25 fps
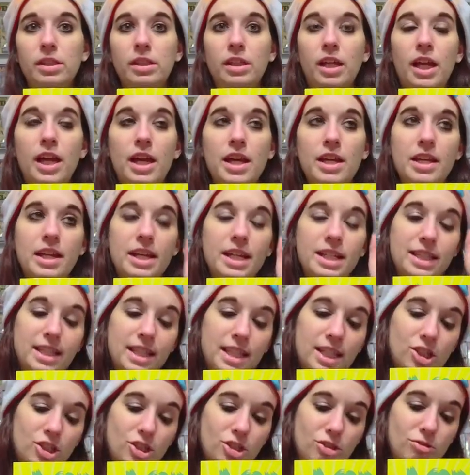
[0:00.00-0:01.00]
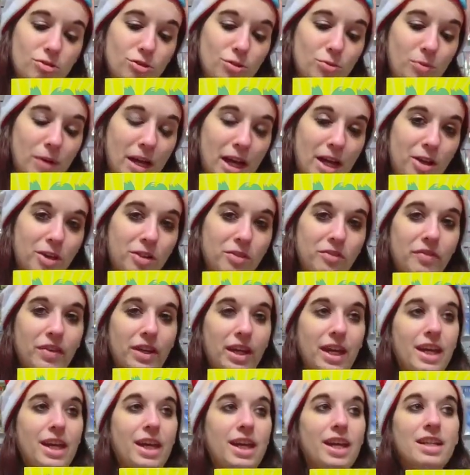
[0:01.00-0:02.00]
and it's issue 12.
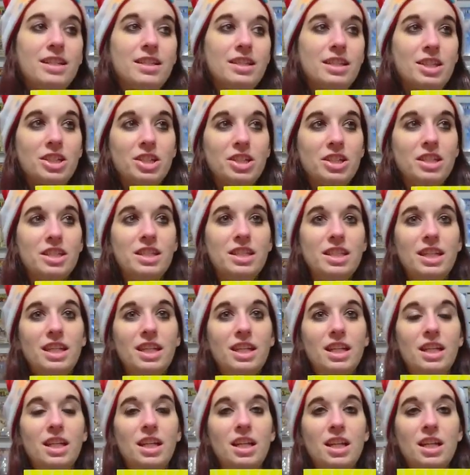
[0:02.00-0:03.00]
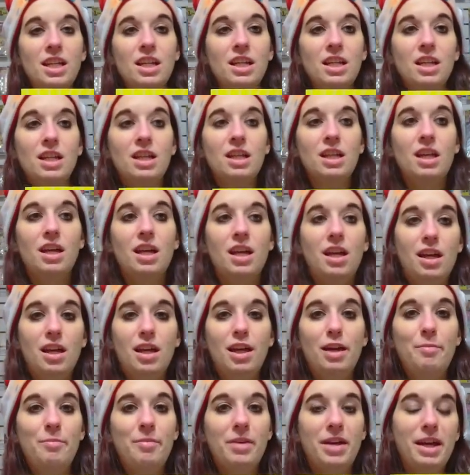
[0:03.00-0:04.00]
And seriously,
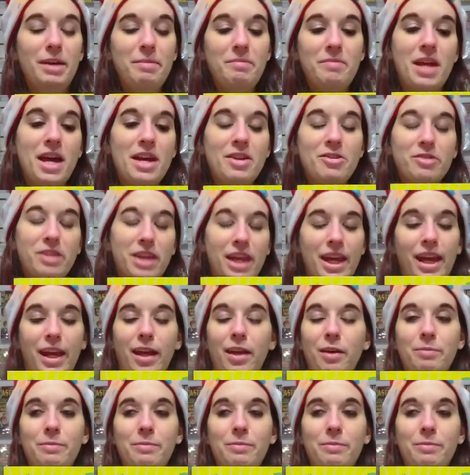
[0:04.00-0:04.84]
um, I'm not okay